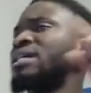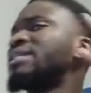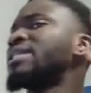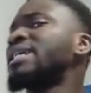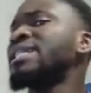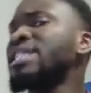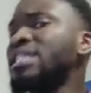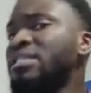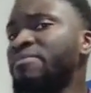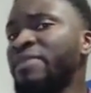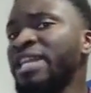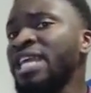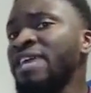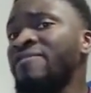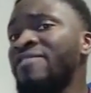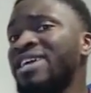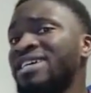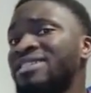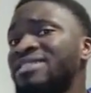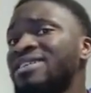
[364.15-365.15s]
The
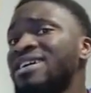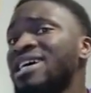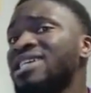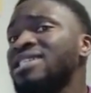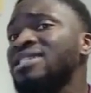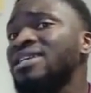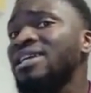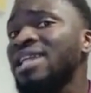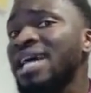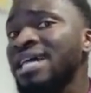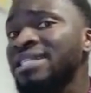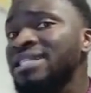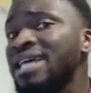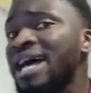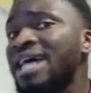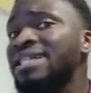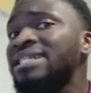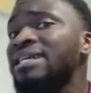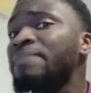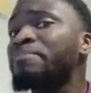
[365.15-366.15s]
disbelievers, their salat
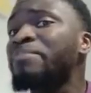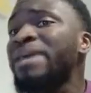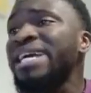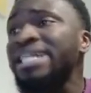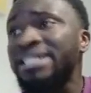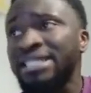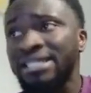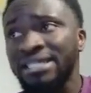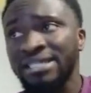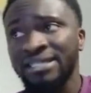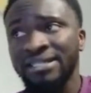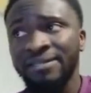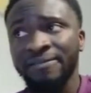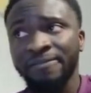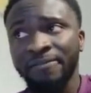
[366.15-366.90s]
at the Bayt